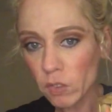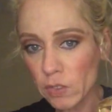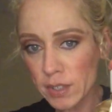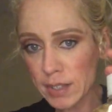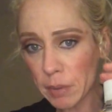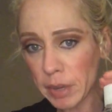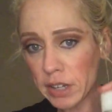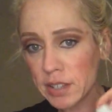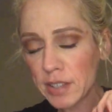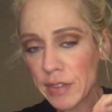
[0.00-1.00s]
this is how big
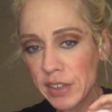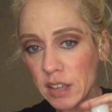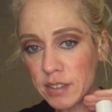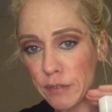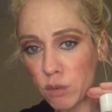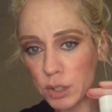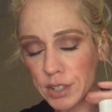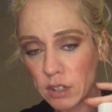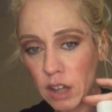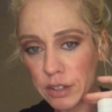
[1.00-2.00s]
it is. I think it's like
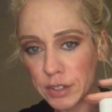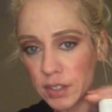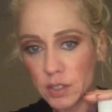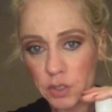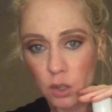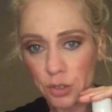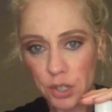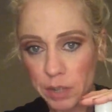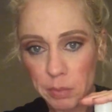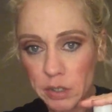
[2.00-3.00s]
$14. It's so
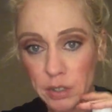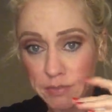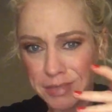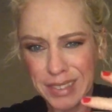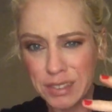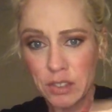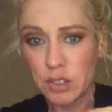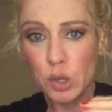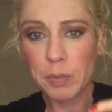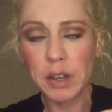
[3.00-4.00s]
cheap. It's
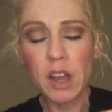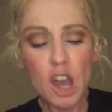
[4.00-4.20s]
stupid.